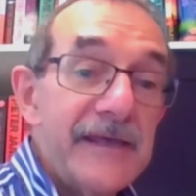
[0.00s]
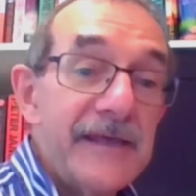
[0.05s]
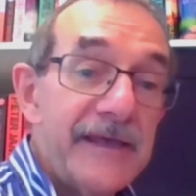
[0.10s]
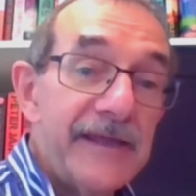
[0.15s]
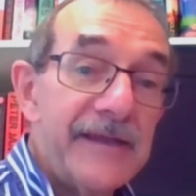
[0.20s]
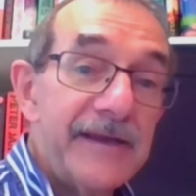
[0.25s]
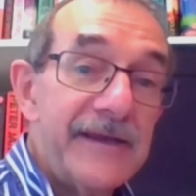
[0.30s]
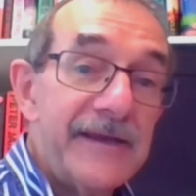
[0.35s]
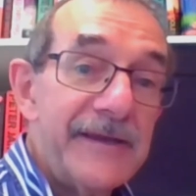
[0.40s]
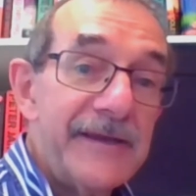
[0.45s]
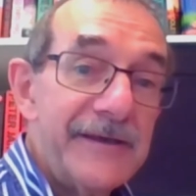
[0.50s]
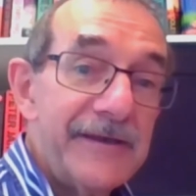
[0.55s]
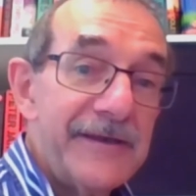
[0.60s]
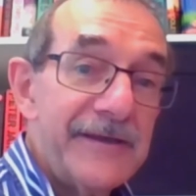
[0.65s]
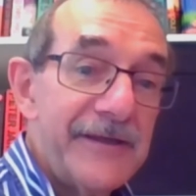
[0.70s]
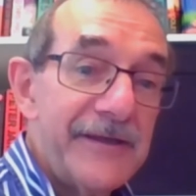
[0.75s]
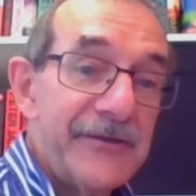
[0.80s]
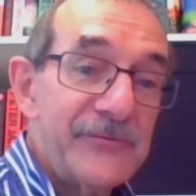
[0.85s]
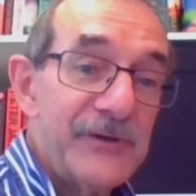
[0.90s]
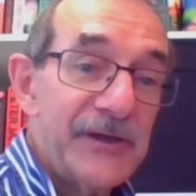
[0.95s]

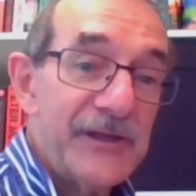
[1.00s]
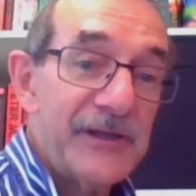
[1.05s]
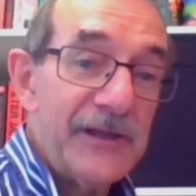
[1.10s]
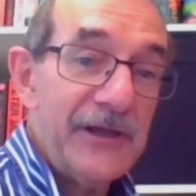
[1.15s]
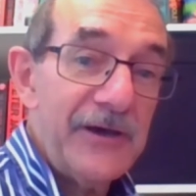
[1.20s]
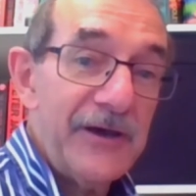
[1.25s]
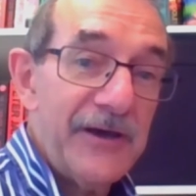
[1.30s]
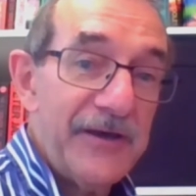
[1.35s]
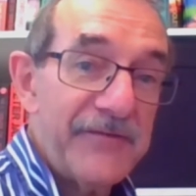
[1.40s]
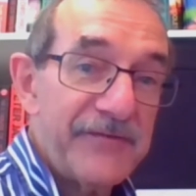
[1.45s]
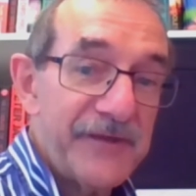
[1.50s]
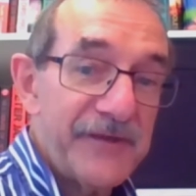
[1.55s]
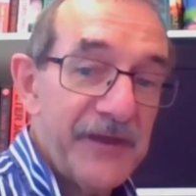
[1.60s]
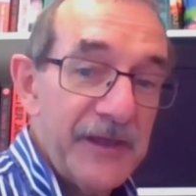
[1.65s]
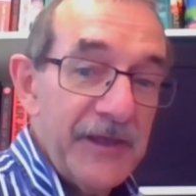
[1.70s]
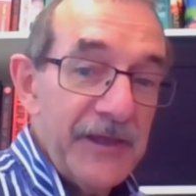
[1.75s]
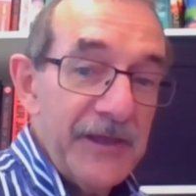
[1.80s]
in real life.